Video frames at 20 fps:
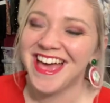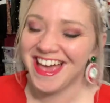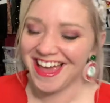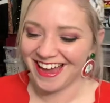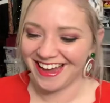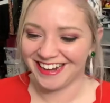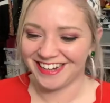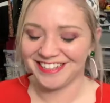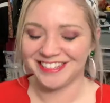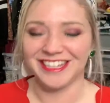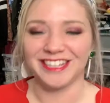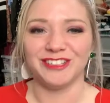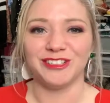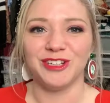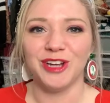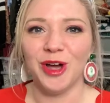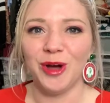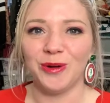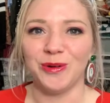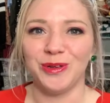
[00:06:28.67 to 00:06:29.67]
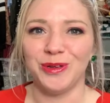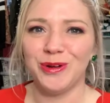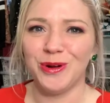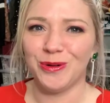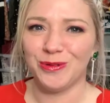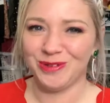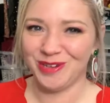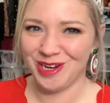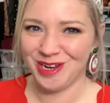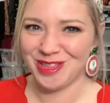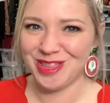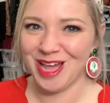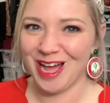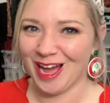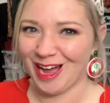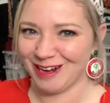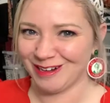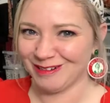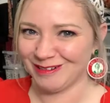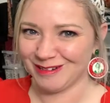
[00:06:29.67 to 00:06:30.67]
and he's like, "No, you don't need
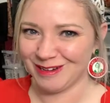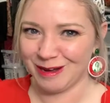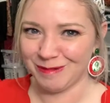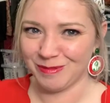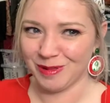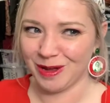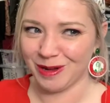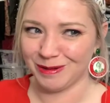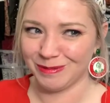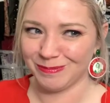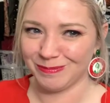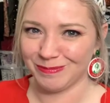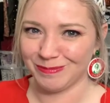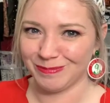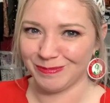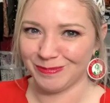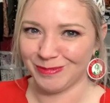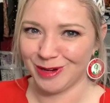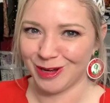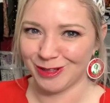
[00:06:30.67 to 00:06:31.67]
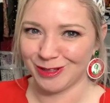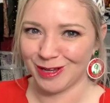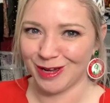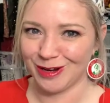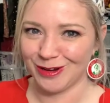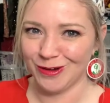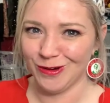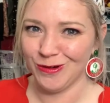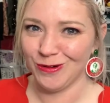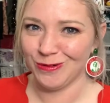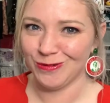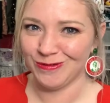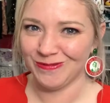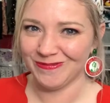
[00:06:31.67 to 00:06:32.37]
that." I'm like, "Yes, I do."